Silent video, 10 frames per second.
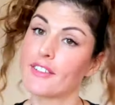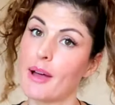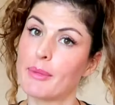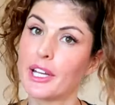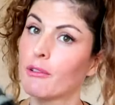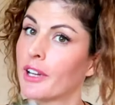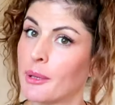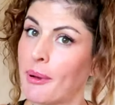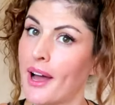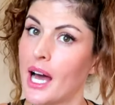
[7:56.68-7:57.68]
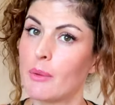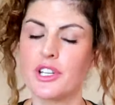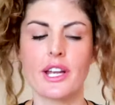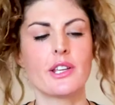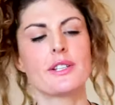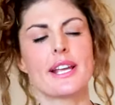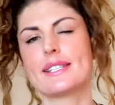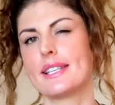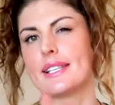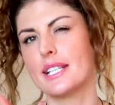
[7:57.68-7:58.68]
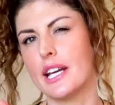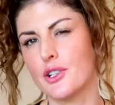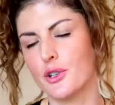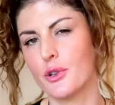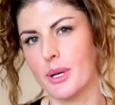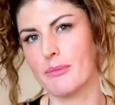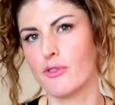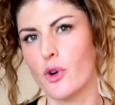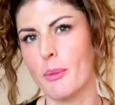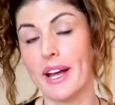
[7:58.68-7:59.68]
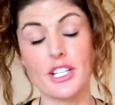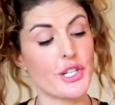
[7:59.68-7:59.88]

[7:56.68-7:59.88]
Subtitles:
I've got my GorillaPod, which I use as the standard grip for my